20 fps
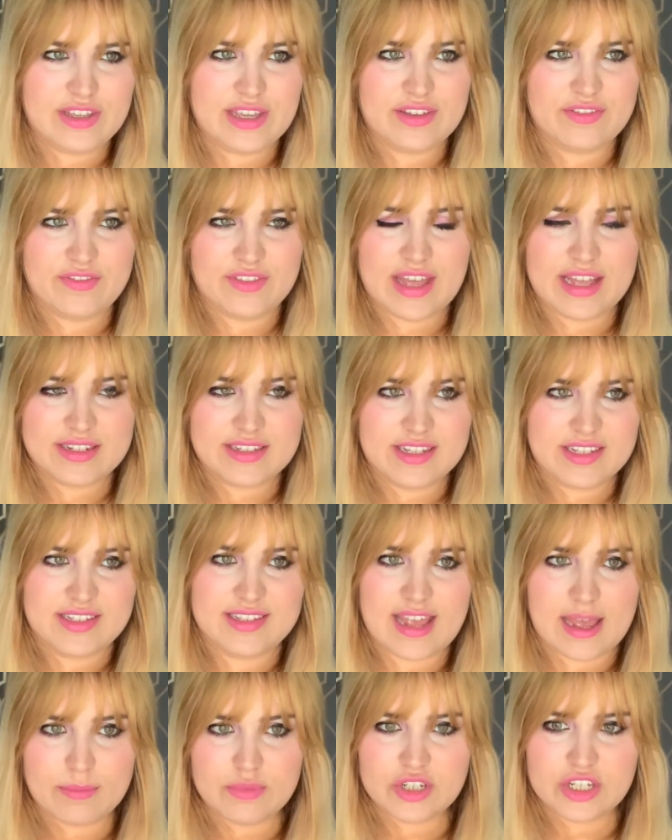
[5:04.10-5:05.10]
give that
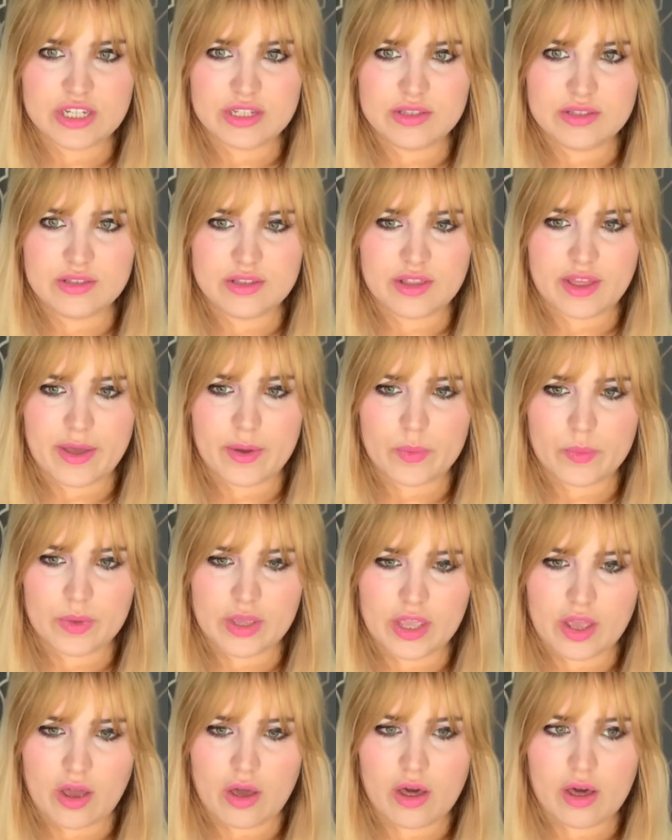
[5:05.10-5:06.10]
deception that
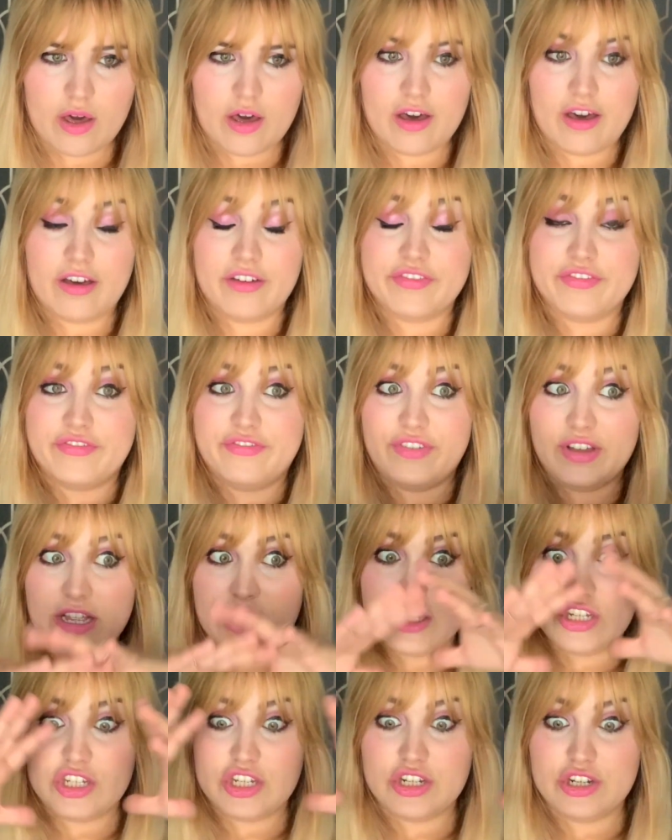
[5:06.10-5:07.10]
we are a
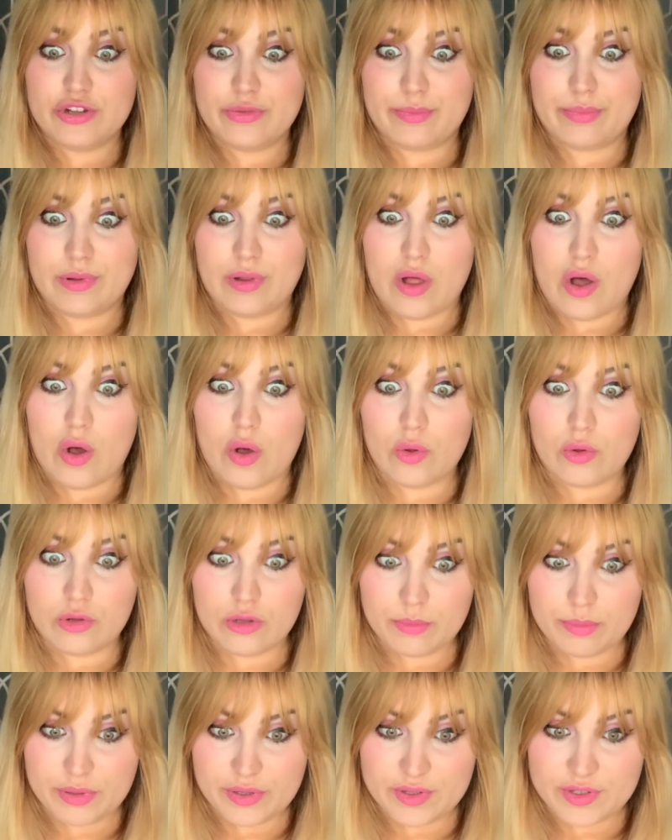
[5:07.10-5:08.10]
functionable whole
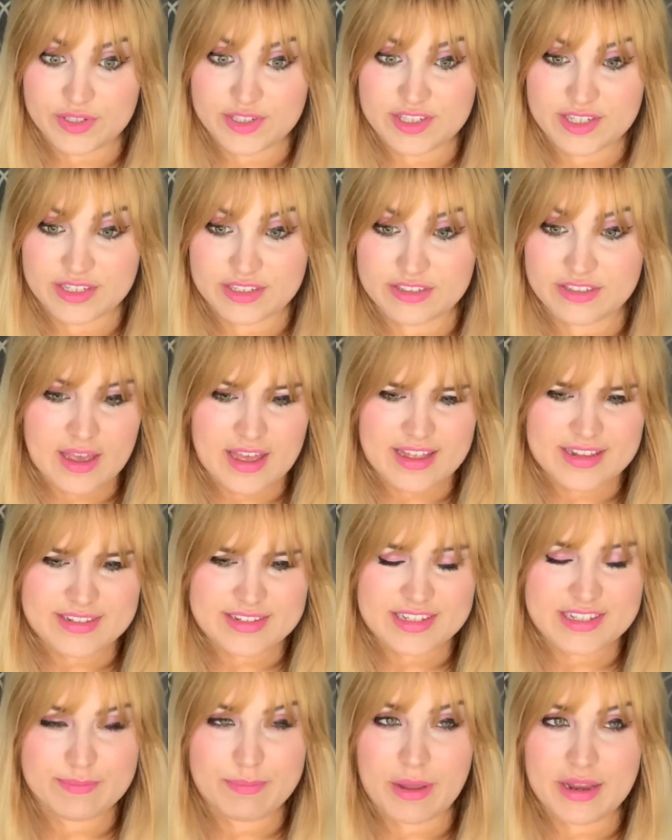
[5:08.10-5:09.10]
person. And
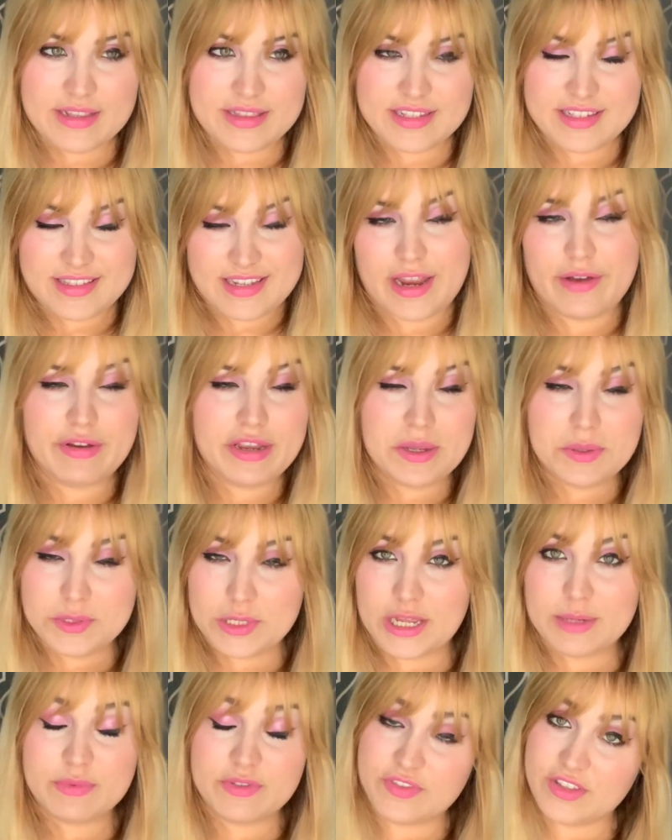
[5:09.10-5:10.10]
despite the
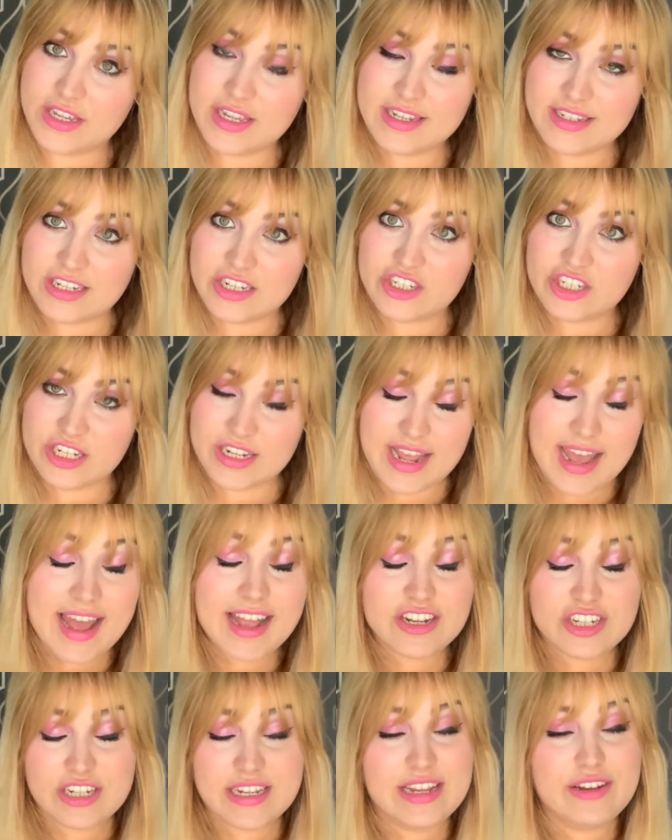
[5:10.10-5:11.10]
stereotype of the condition, it
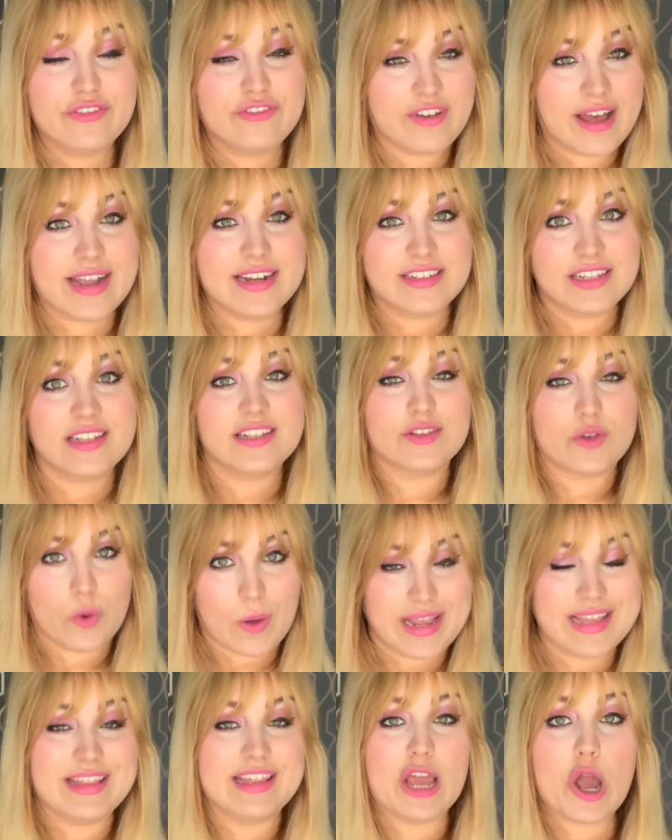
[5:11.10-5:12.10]
actually in fact does
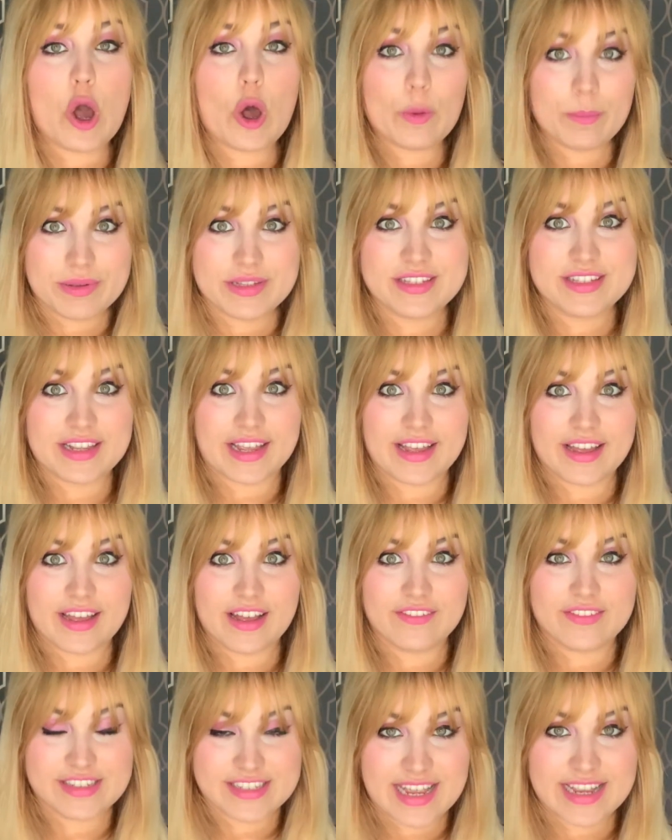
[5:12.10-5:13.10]
quite the opposite
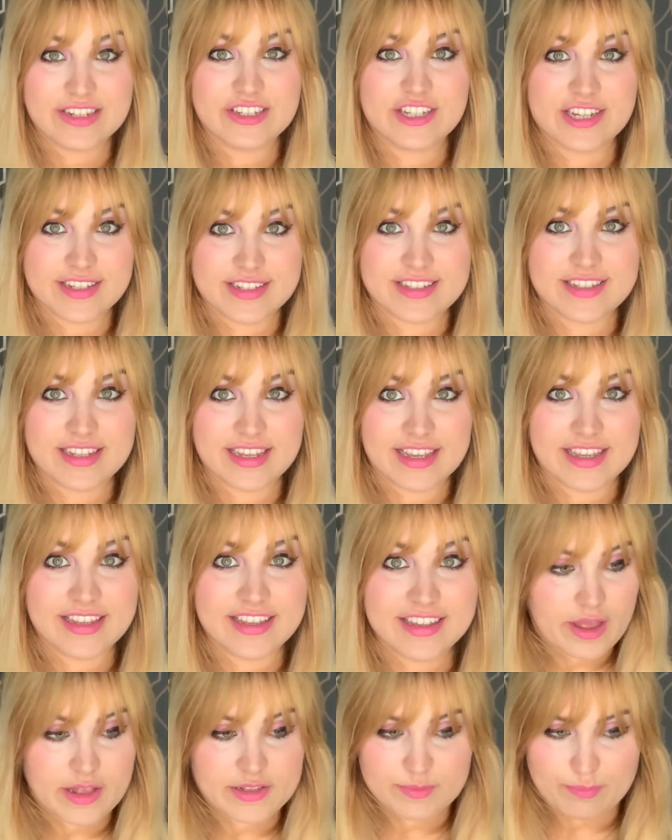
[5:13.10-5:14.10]
of attention seek,
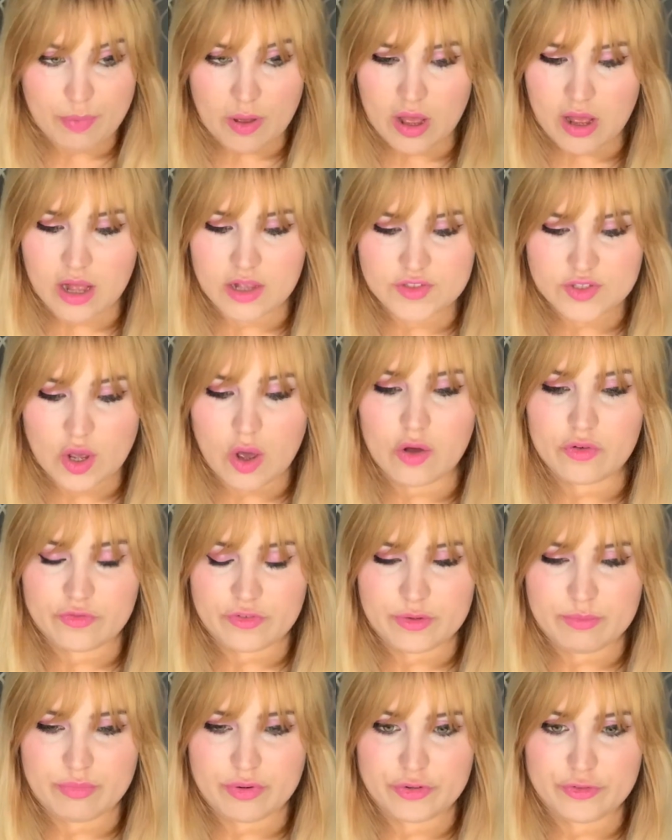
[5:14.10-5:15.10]
as parts
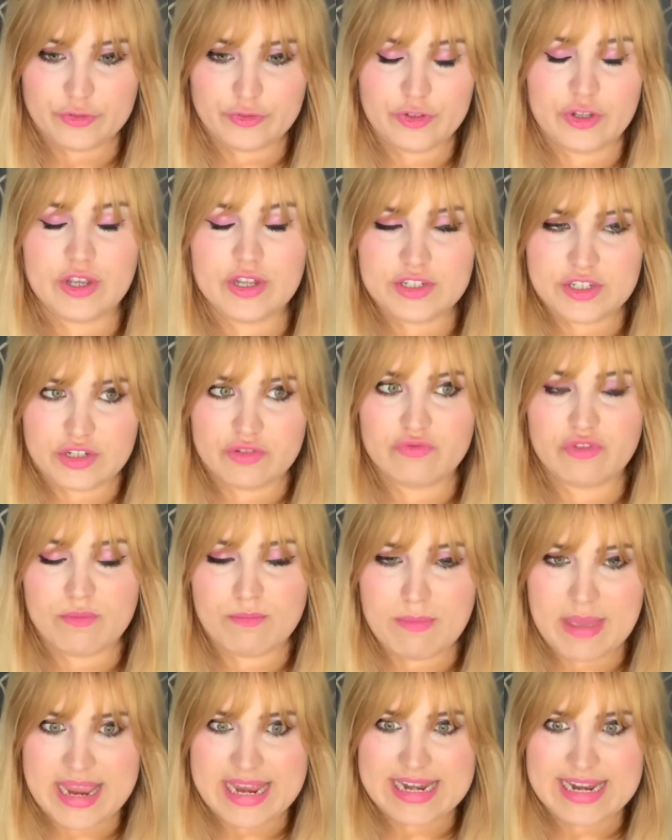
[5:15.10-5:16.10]
often prefer to
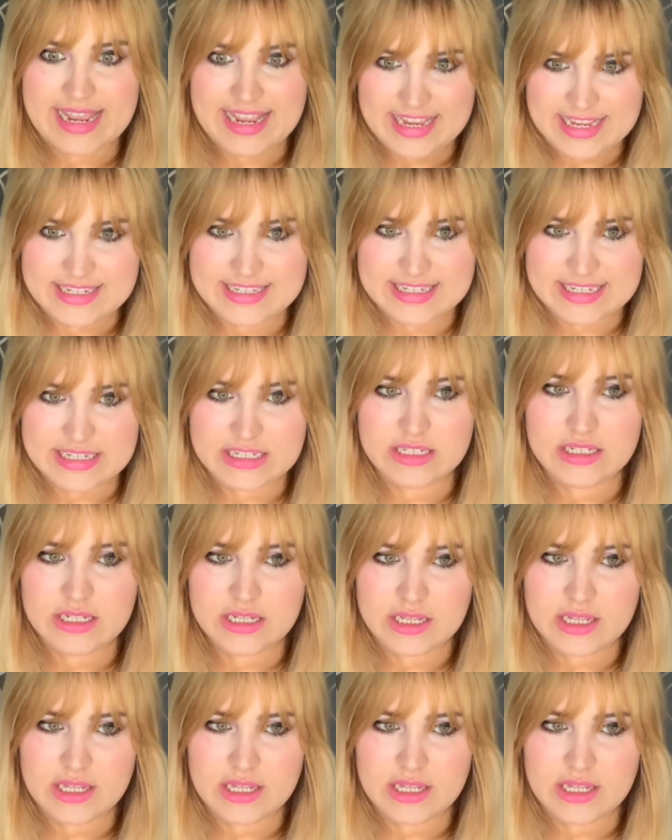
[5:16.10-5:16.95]
remain hidden